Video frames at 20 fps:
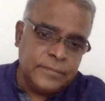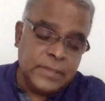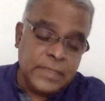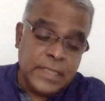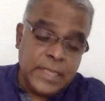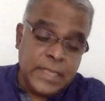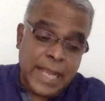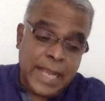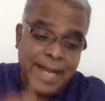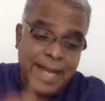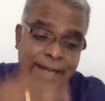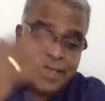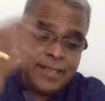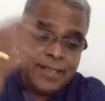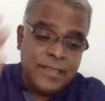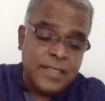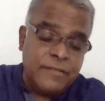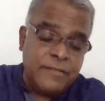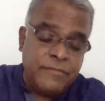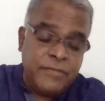And in
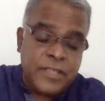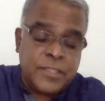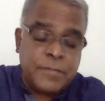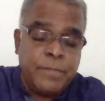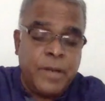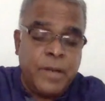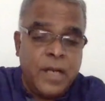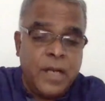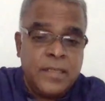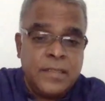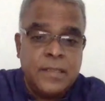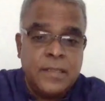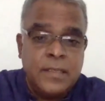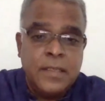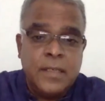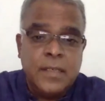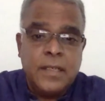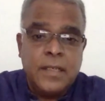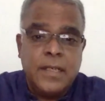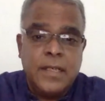the first part,
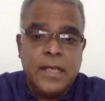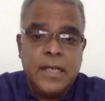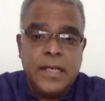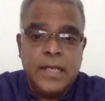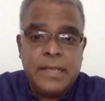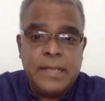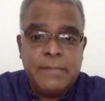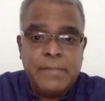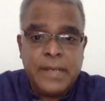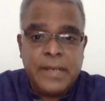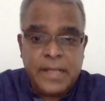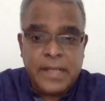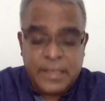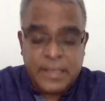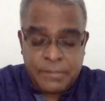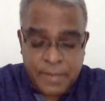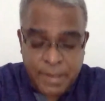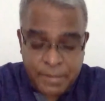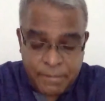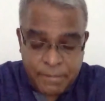you may
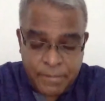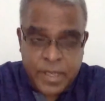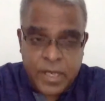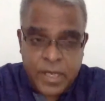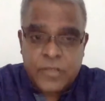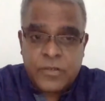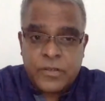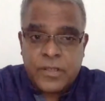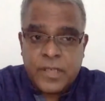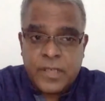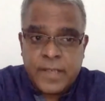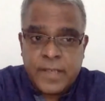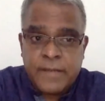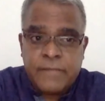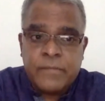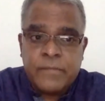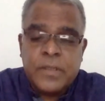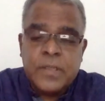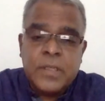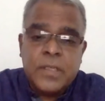remember to give
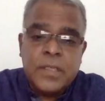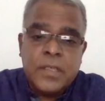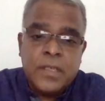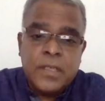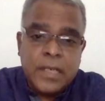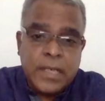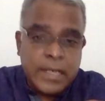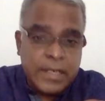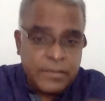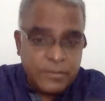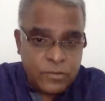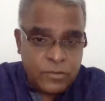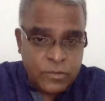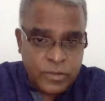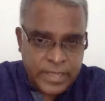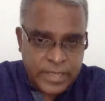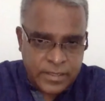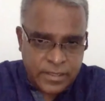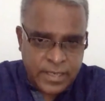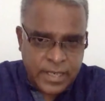a good
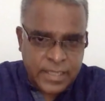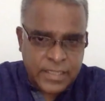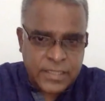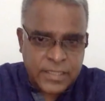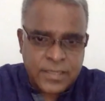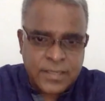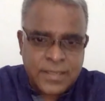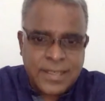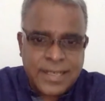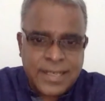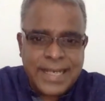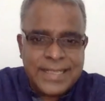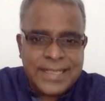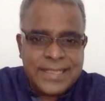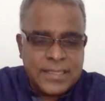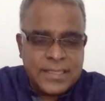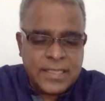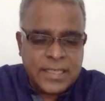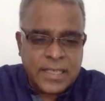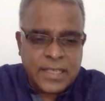introduction, and the
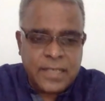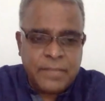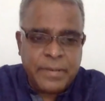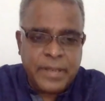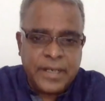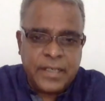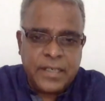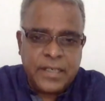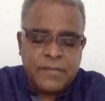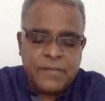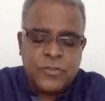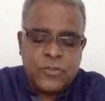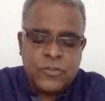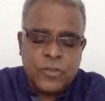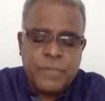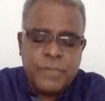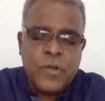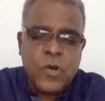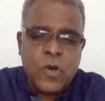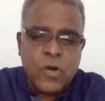second paragraph
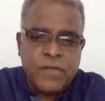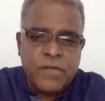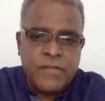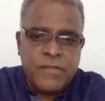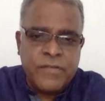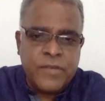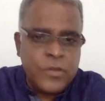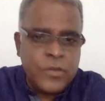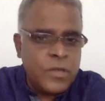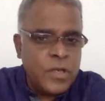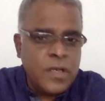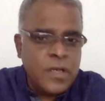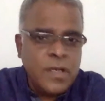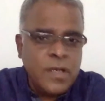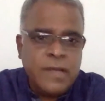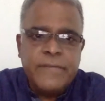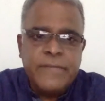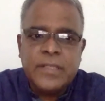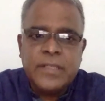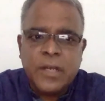should be overview
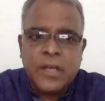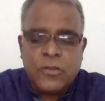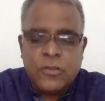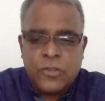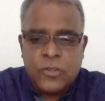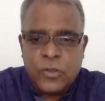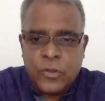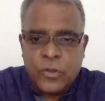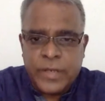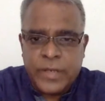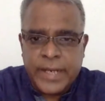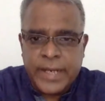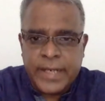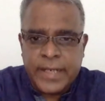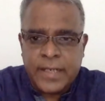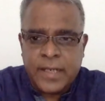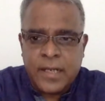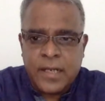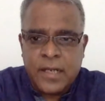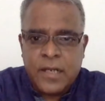without no
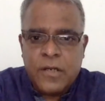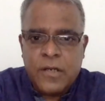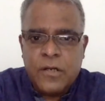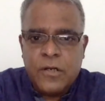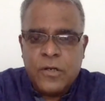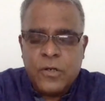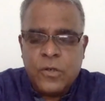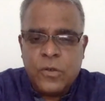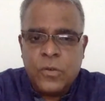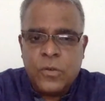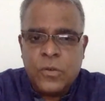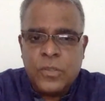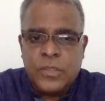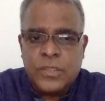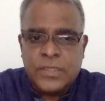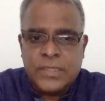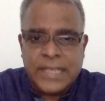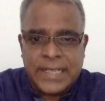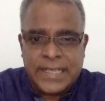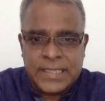data, no
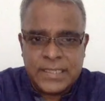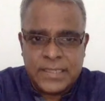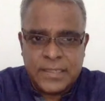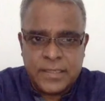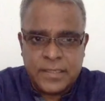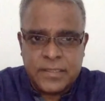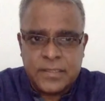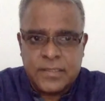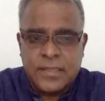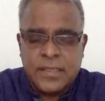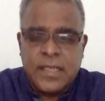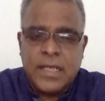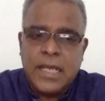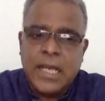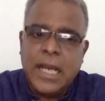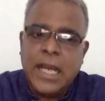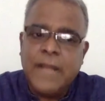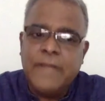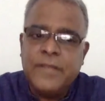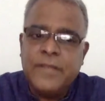statistics.
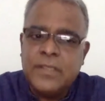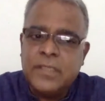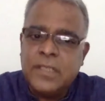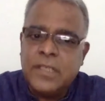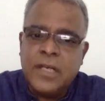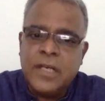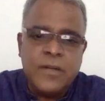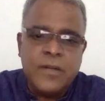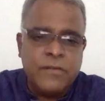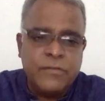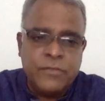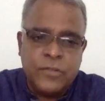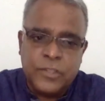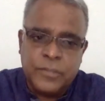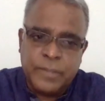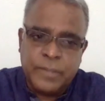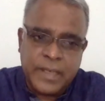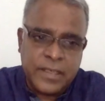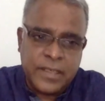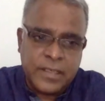And the third or
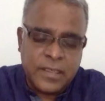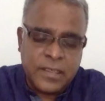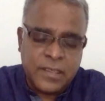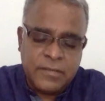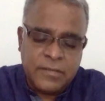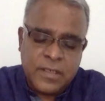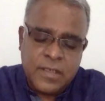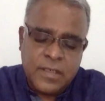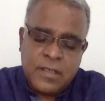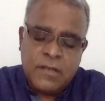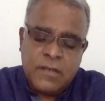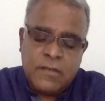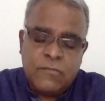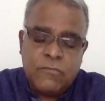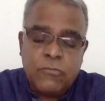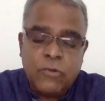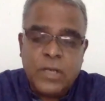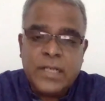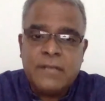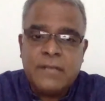fourth paragraph,
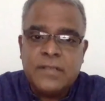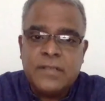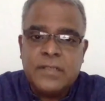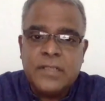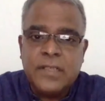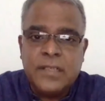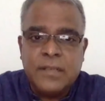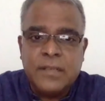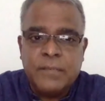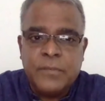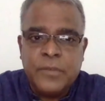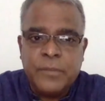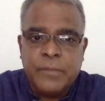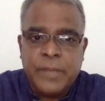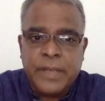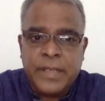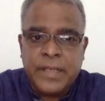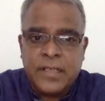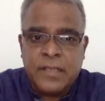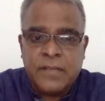whatever the number of
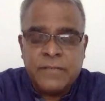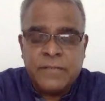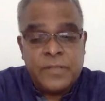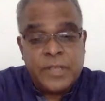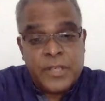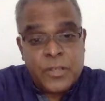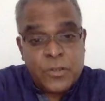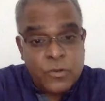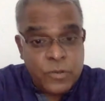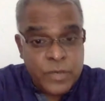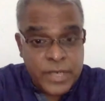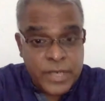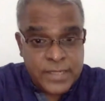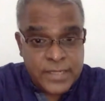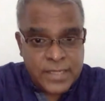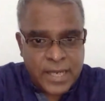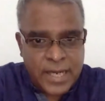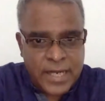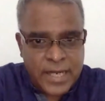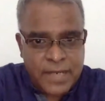paragraph that you
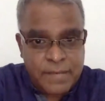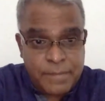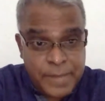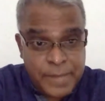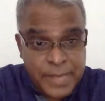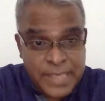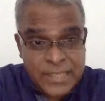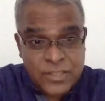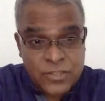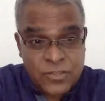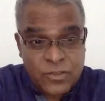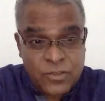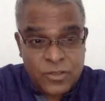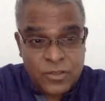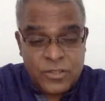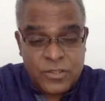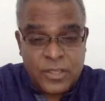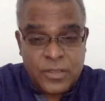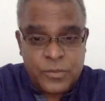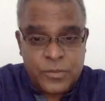decide based
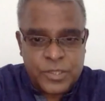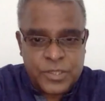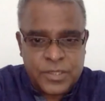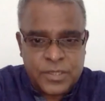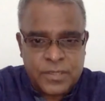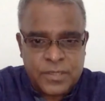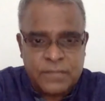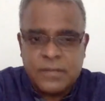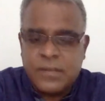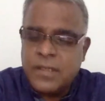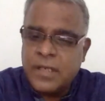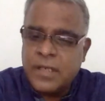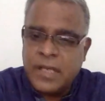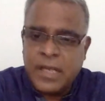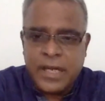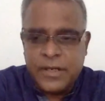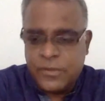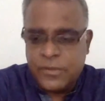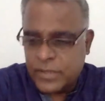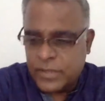on the question,
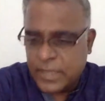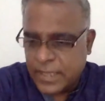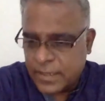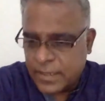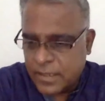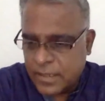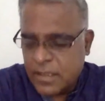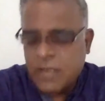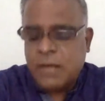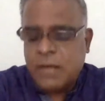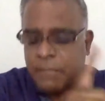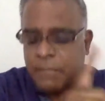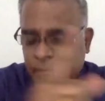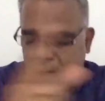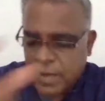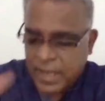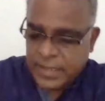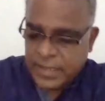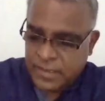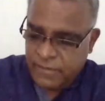and do that.
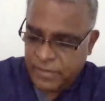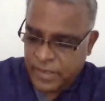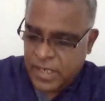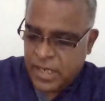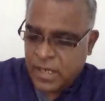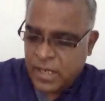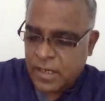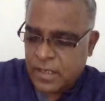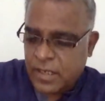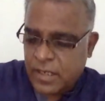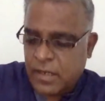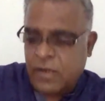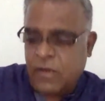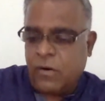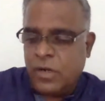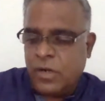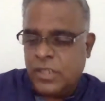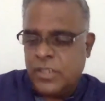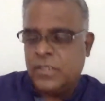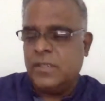By the way,
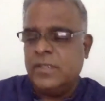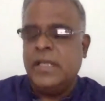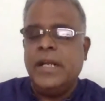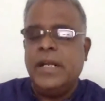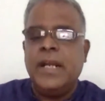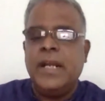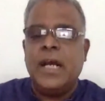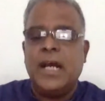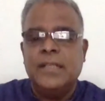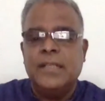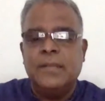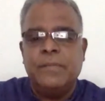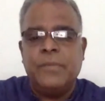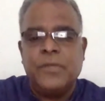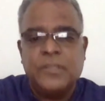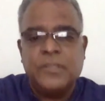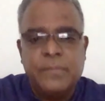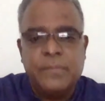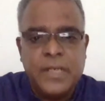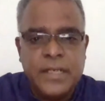also there are other
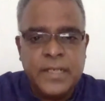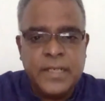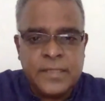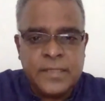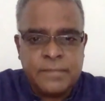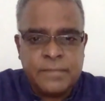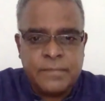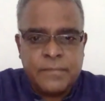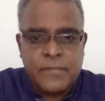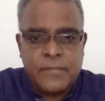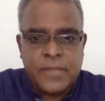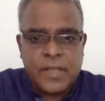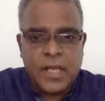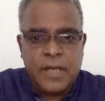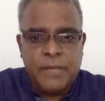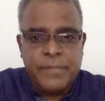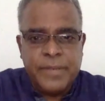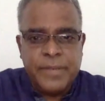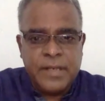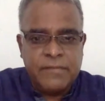possibilities.
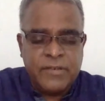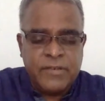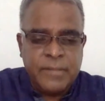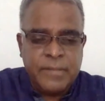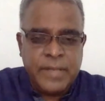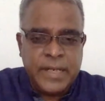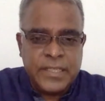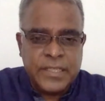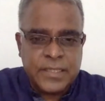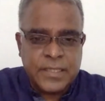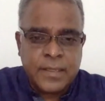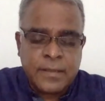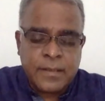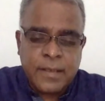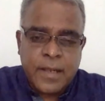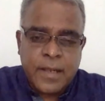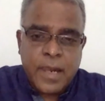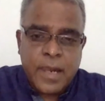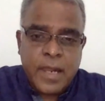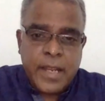I'll briefly mention.
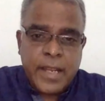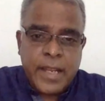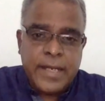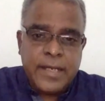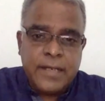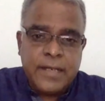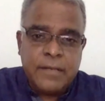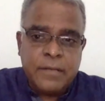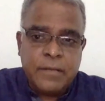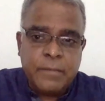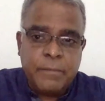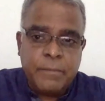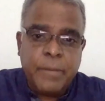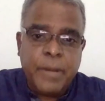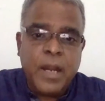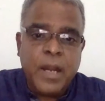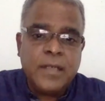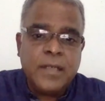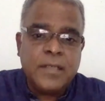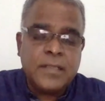In
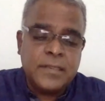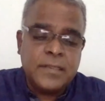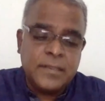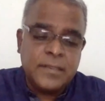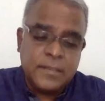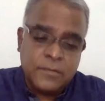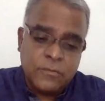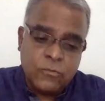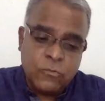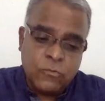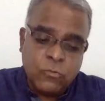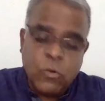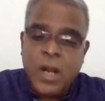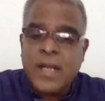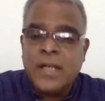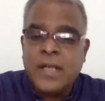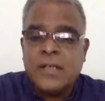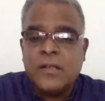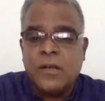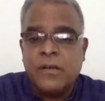part
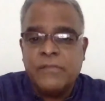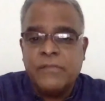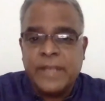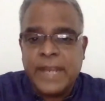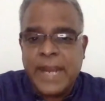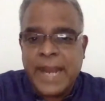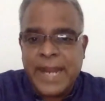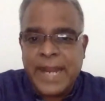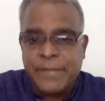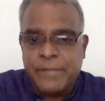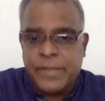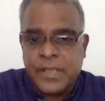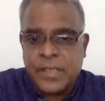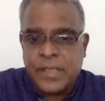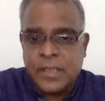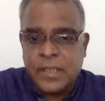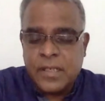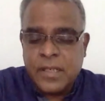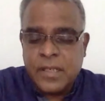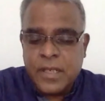one of academic,
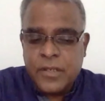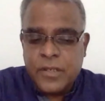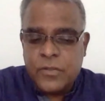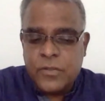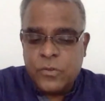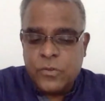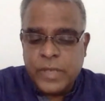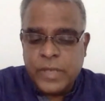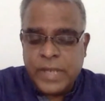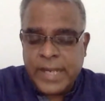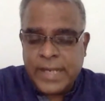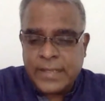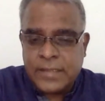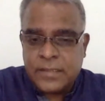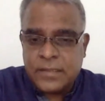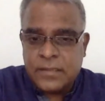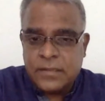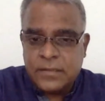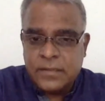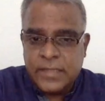you
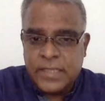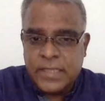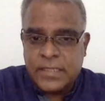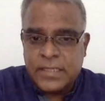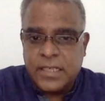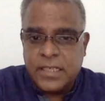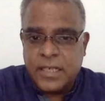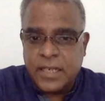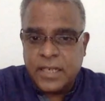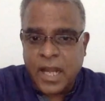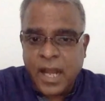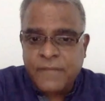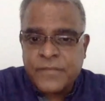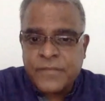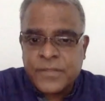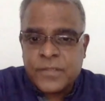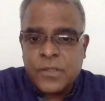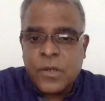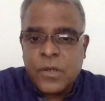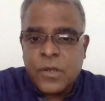get these
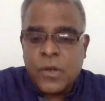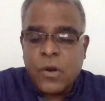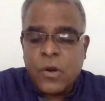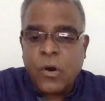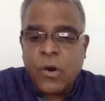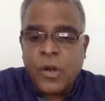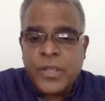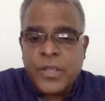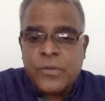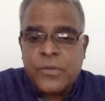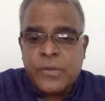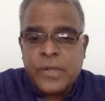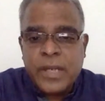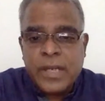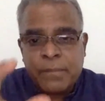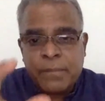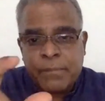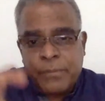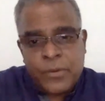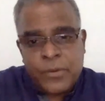graphs or you
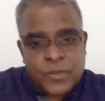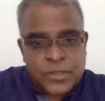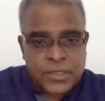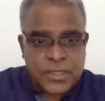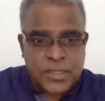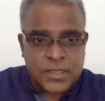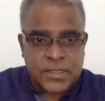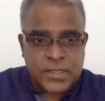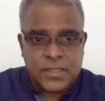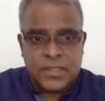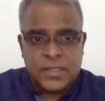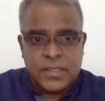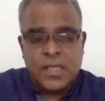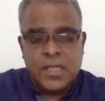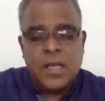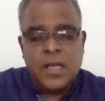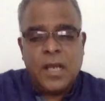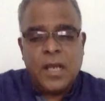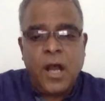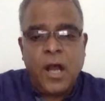get a process
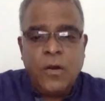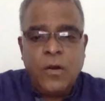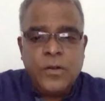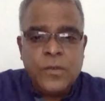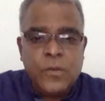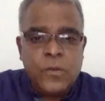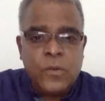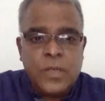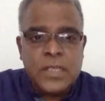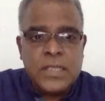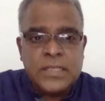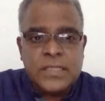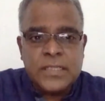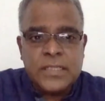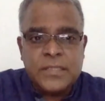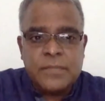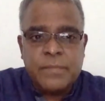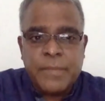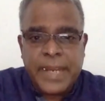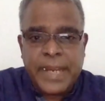how noodles
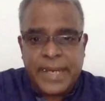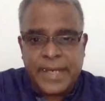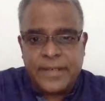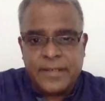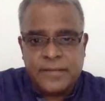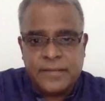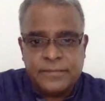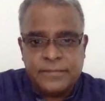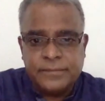is made.